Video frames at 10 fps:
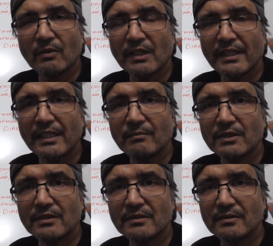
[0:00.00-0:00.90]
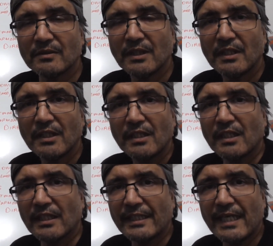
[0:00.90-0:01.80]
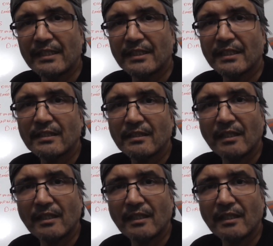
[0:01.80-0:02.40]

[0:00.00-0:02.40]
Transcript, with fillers: when I came to uh, Canada,